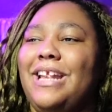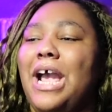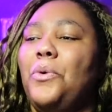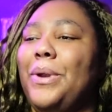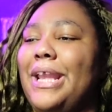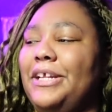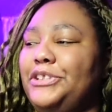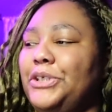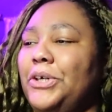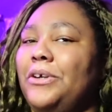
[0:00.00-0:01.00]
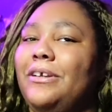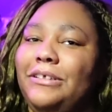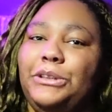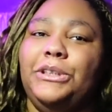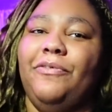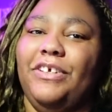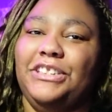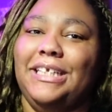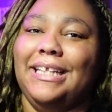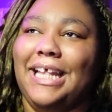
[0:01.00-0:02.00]
Now we enter
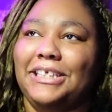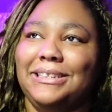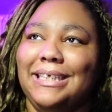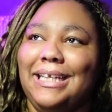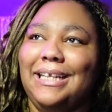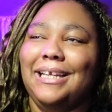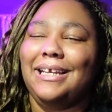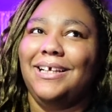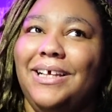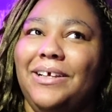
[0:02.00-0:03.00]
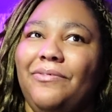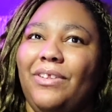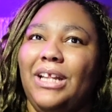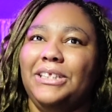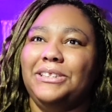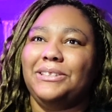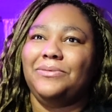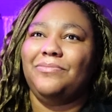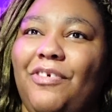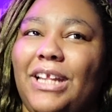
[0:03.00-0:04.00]
Javicia Leslie, uh, Valence
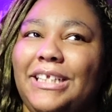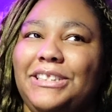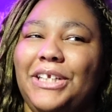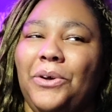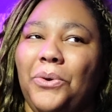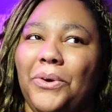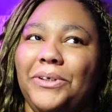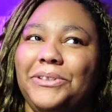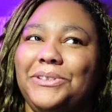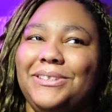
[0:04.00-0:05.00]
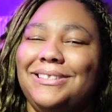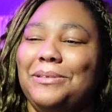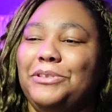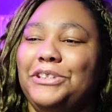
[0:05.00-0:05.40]
Valencia Orange, some